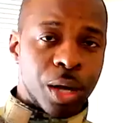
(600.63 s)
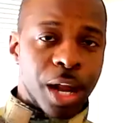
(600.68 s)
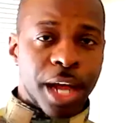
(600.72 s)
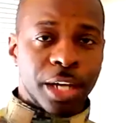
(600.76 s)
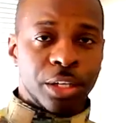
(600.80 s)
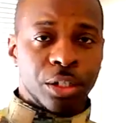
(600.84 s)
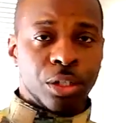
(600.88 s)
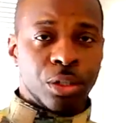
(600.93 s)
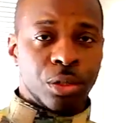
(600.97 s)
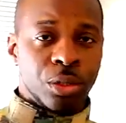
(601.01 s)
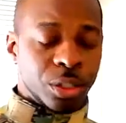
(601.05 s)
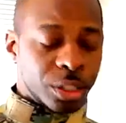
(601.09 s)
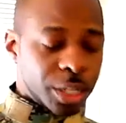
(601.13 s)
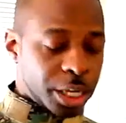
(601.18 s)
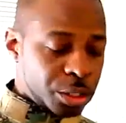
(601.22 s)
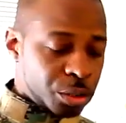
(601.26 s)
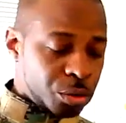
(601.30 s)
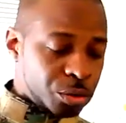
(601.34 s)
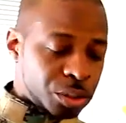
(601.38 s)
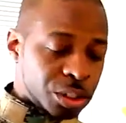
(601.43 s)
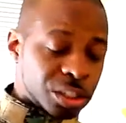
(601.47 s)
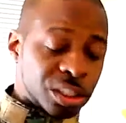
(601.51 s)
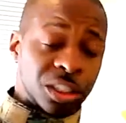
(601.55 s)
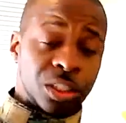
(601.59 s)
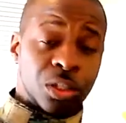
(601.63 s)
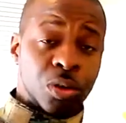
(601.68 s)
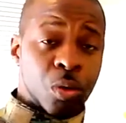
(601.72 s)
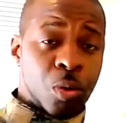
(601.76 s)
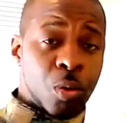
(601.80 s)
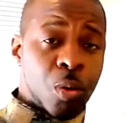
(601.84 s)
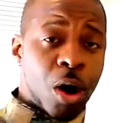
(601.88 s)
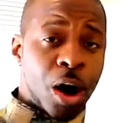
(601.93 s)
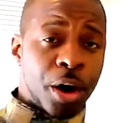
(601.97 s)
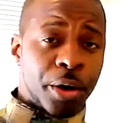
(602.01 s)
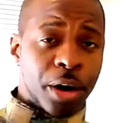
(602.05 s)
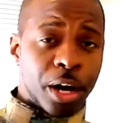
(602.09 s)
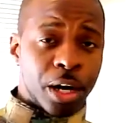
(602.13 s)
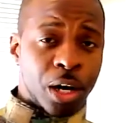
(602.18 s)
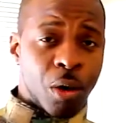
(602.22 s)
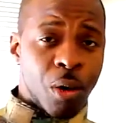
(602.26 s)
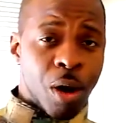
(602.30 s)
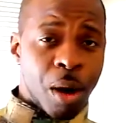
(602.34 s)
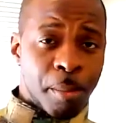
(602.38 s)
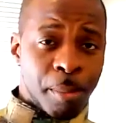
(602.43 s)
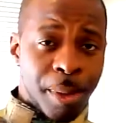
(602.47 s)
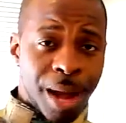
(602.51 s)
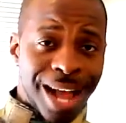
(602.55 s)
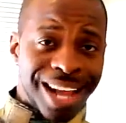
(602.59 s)
what I do is I use distilled water. I
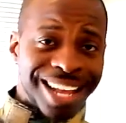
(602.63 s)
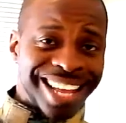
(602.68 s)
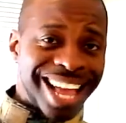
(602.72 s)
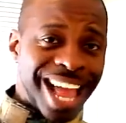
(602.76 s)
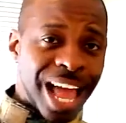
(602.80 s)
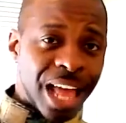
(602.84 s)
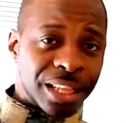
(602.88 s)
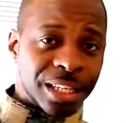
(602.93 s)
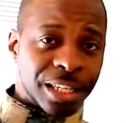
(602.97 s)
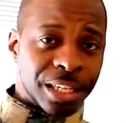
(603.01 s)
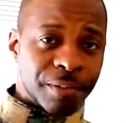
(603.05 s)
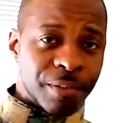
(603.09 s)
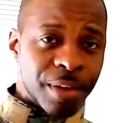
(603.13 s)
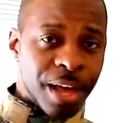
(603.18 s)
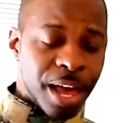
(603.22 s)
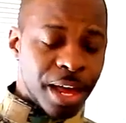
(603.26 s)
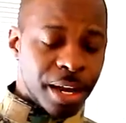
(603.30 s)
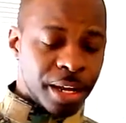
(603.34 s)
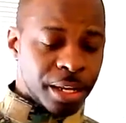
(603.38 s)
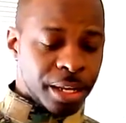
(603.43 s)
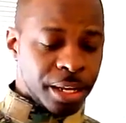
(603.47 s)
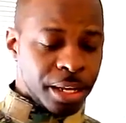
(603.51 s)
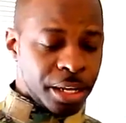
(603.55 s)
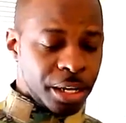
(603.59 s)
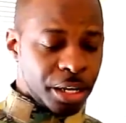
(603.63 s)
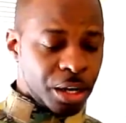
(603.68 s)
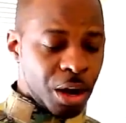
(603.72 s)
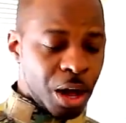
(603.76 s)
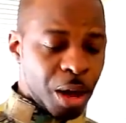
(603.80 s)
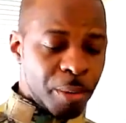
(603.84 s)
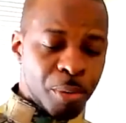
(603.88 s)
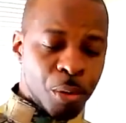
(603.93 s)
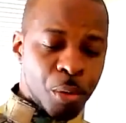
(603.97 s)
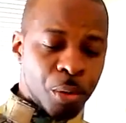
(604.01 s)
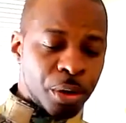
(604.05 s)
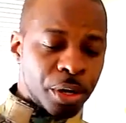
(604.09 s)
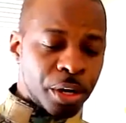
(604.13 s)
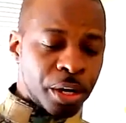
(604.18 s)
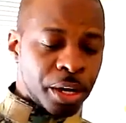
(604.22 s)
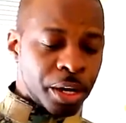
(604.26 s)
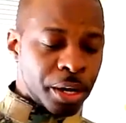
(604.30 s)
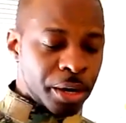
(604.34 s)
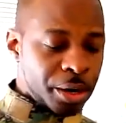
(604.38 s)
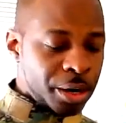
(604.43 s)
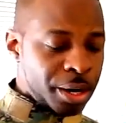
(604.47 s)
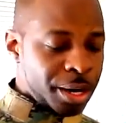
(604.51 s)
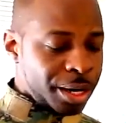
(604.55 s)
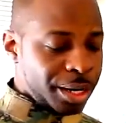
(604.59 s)
go out and buy a gallon of that. You know, I pour it in
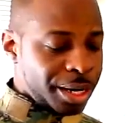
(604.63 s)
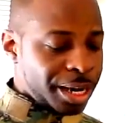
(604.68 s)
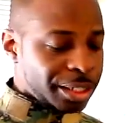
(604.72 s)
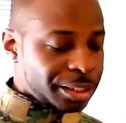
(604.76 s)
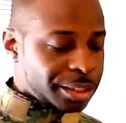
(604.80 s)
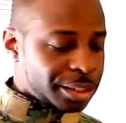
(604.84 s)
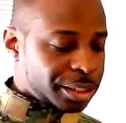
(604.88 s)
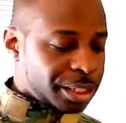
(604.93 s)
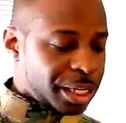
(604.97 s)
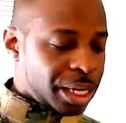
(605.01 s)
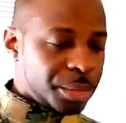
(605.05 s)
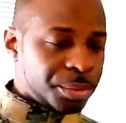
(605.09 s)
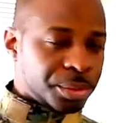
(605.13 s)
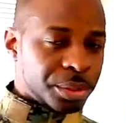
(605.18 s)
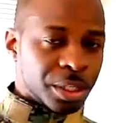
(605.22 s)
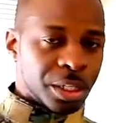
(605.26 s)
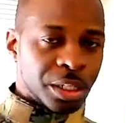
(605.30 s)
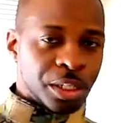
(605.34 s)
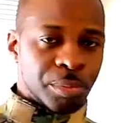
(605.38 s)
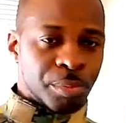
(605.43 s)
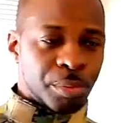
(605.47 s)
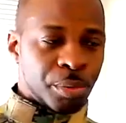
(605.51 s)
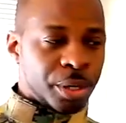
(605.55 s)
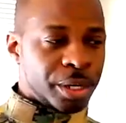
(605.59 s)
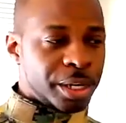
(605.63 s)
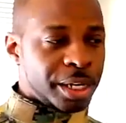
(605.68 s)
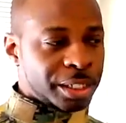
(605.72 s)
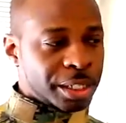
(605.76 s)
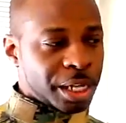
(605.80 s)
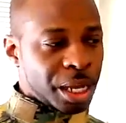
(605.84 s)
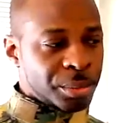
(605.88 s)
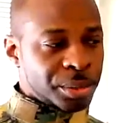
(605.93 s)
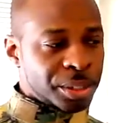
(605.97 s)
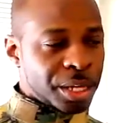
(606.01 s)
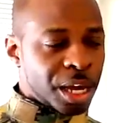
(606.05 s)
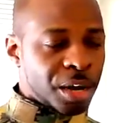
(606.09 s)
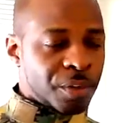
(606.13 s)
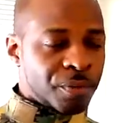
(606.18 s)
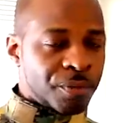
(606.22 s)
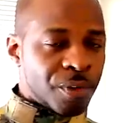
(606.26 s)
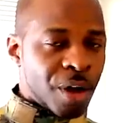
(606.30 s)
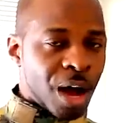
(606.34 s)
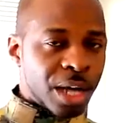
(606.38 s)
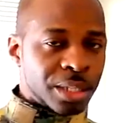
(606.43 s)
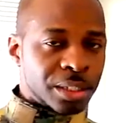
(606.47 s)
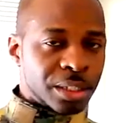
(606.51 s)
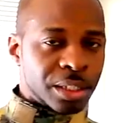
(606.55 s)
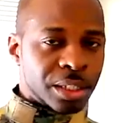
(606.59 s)
here. That just keeps any debris that comes out of
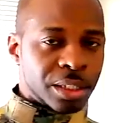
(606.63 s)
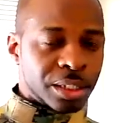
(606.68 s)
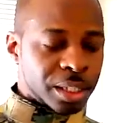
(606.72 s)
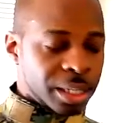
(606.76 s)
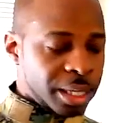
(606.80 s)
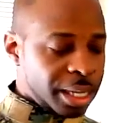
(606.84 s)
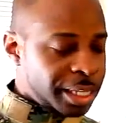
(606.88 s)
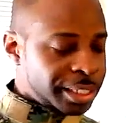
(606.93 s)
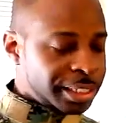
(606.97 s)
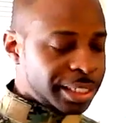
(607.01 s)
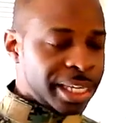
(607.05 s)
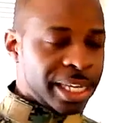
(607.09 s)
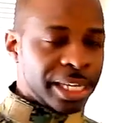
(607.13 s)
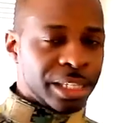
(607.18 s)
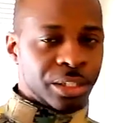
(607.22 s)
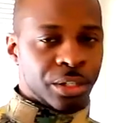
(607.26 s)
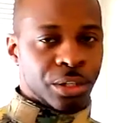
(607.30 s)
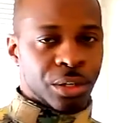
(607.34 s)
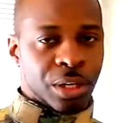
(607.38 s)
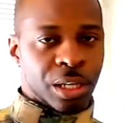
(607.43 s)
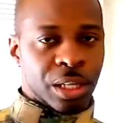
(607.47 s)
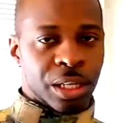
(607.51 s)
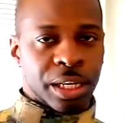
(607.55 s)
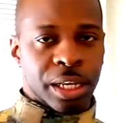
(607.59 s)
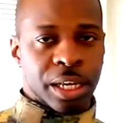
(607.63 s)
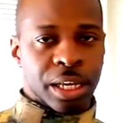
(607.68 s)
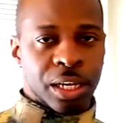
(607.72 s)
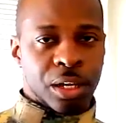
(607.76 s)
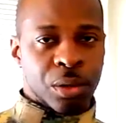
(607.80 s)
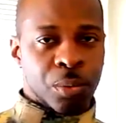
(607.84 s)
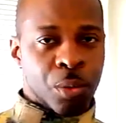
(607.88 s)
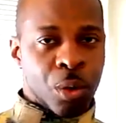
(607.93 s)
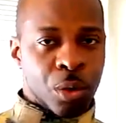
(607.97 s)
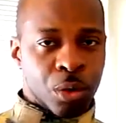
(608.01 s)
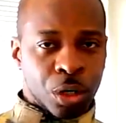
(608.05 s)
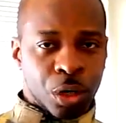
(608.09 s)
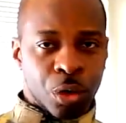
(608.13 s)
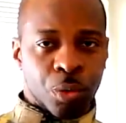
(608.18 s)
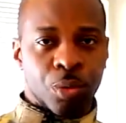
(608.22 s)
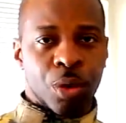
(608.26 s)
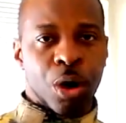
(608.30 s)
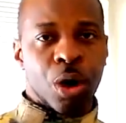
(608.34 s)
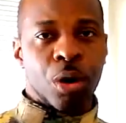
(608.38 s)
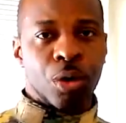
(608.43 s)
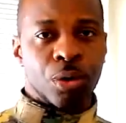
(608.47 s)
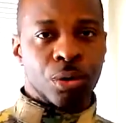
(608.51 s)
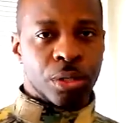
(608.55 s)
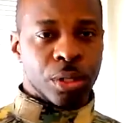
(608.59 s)
faucets, and it's easier to clean. It won't
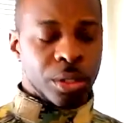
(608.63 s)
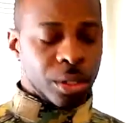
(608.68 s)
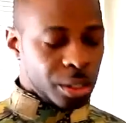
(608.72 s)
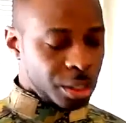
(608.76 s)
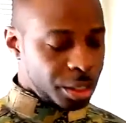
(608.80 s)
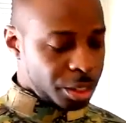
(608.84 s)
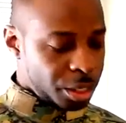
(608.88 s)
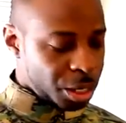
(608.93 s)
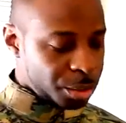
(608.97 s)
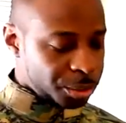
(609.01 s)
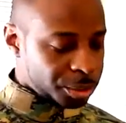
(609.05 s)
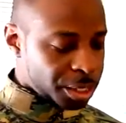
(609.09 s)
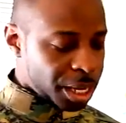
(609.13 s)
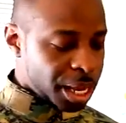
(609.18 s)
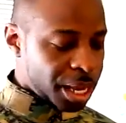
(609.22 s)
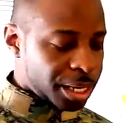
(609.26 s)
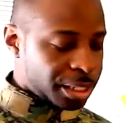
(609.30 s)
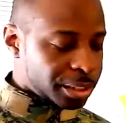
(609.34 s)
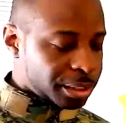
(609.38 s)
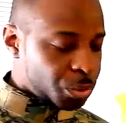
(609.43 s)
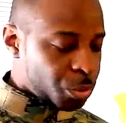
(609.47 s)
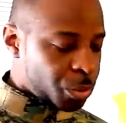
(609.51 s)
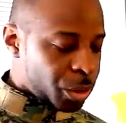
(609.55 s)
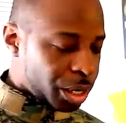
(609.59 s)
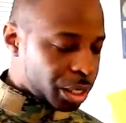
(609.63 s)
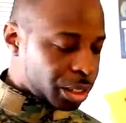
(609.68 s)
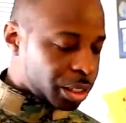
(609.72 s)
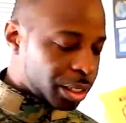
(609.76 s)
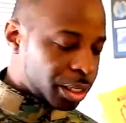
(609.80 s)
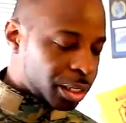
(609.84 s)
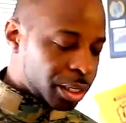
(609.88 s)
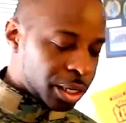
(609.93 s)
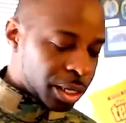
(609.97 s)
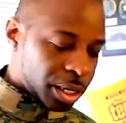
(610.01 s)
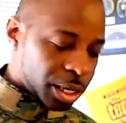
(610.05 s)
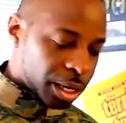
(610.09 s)
corrode. You know what I'm saying? It's quickly.